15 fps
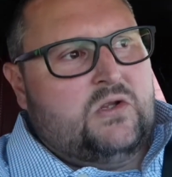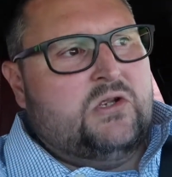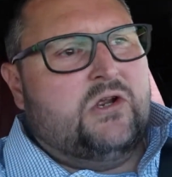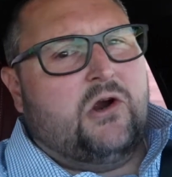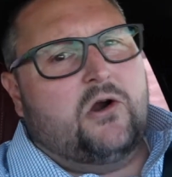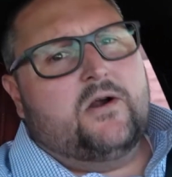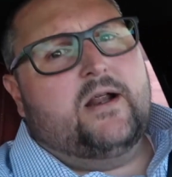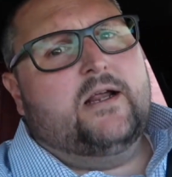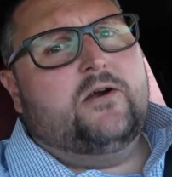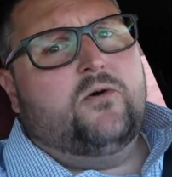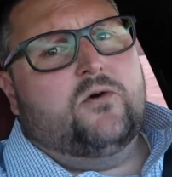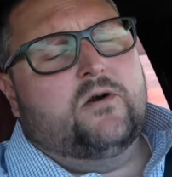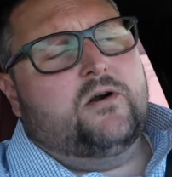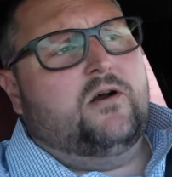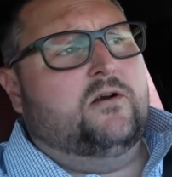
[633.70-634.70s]
Car Guy
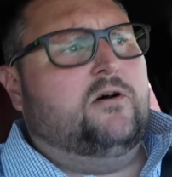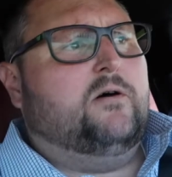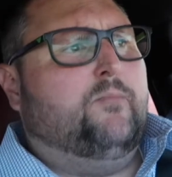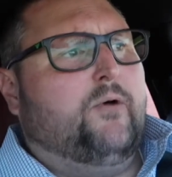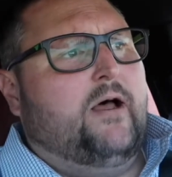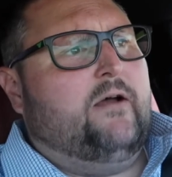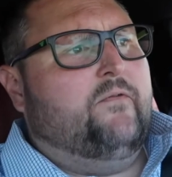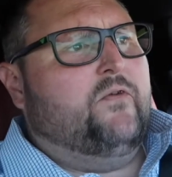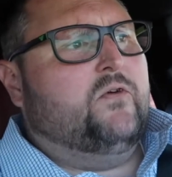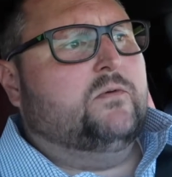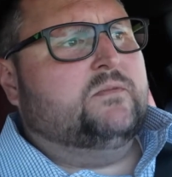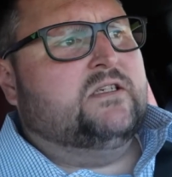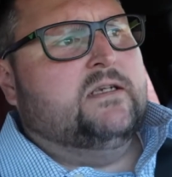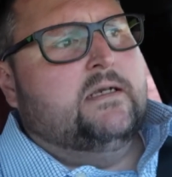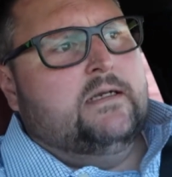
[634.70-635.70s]
Court, on all
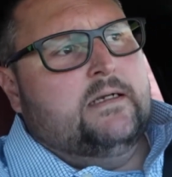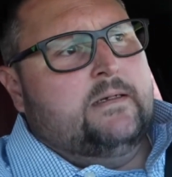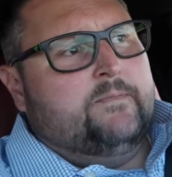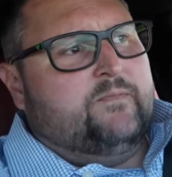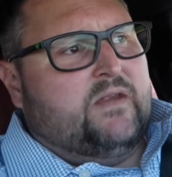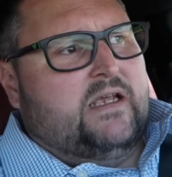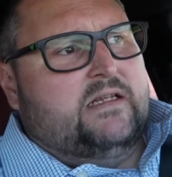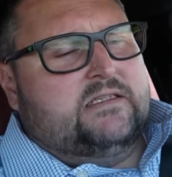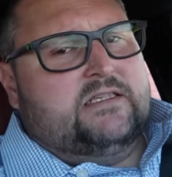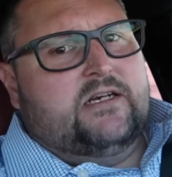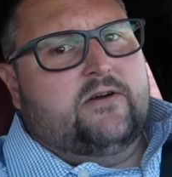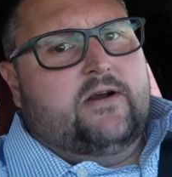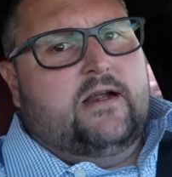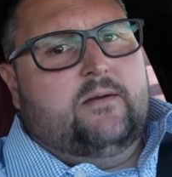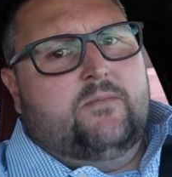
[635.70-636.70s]
platforms.
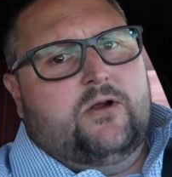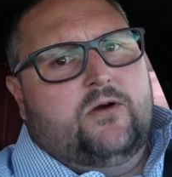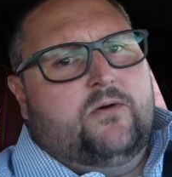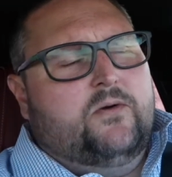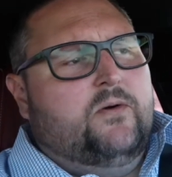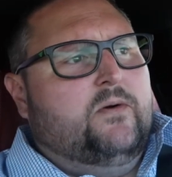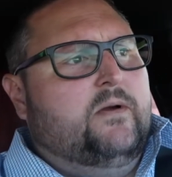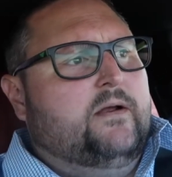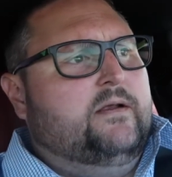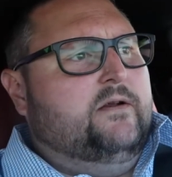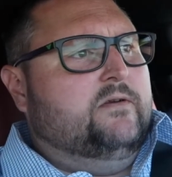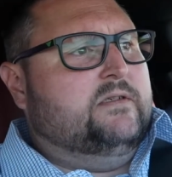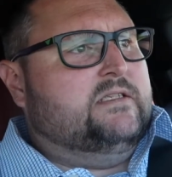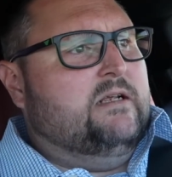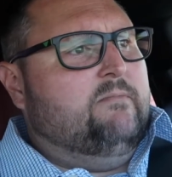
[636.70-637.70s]
Instagram,
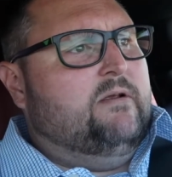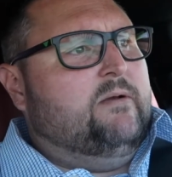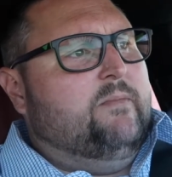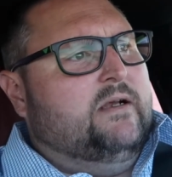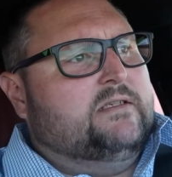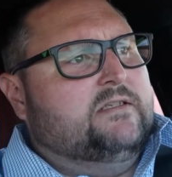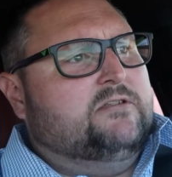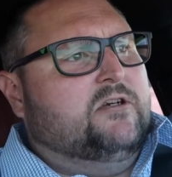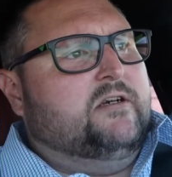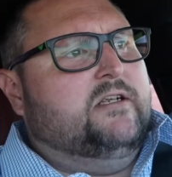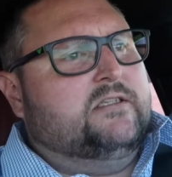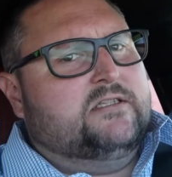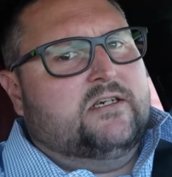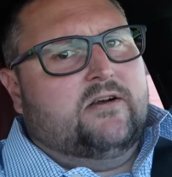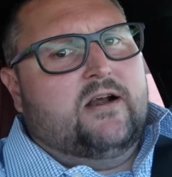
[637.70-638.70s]
send me a message on
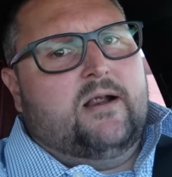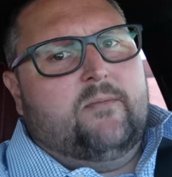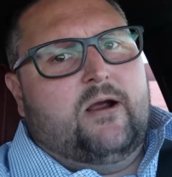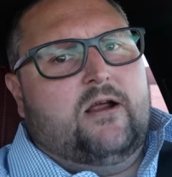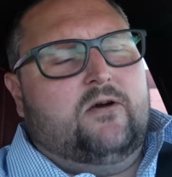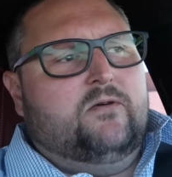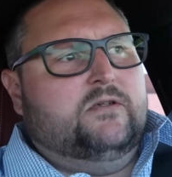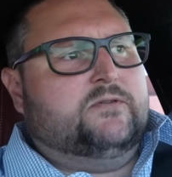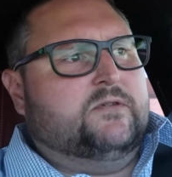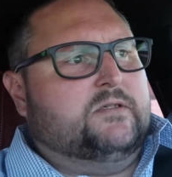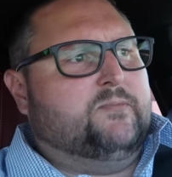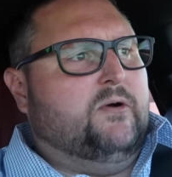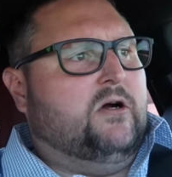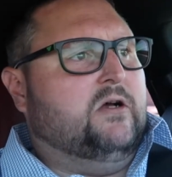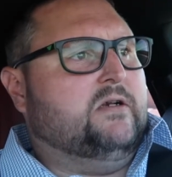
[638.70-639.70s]
Instagram. I always
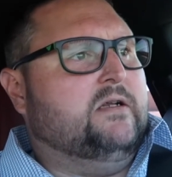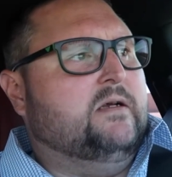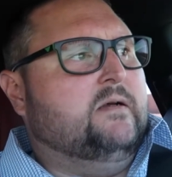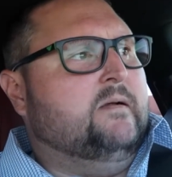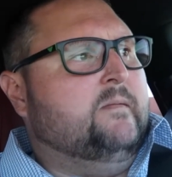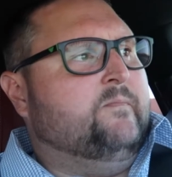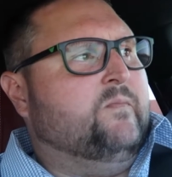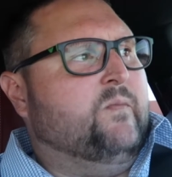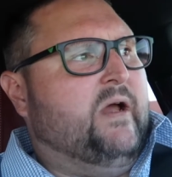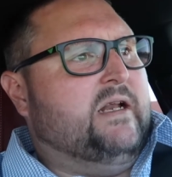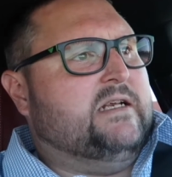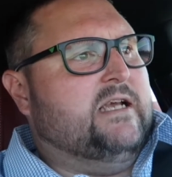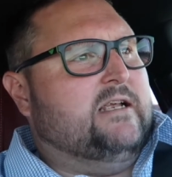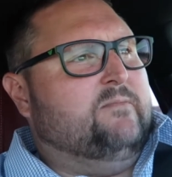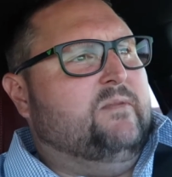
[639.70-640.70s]
respond. Might
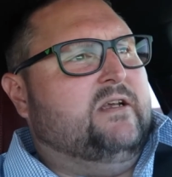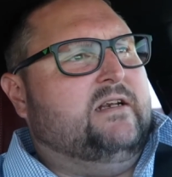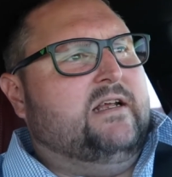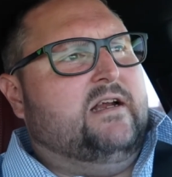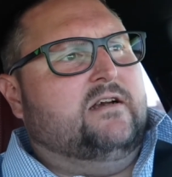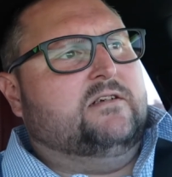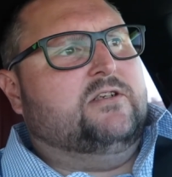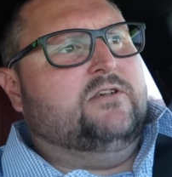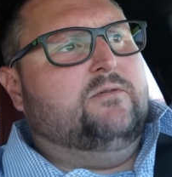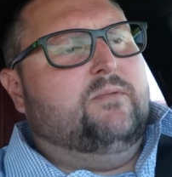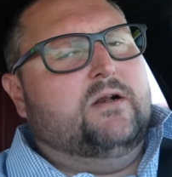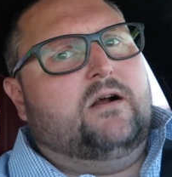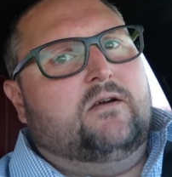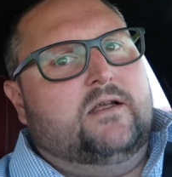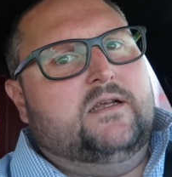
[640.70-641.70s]
take me a day or two,
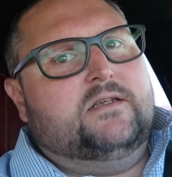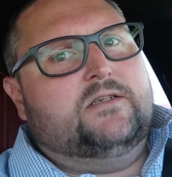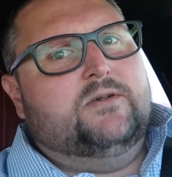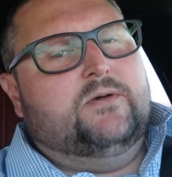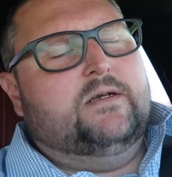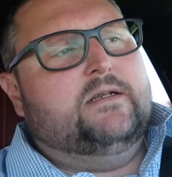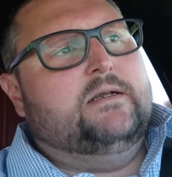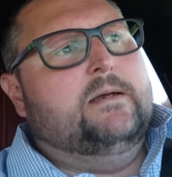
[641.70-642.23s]
but I'll get to it.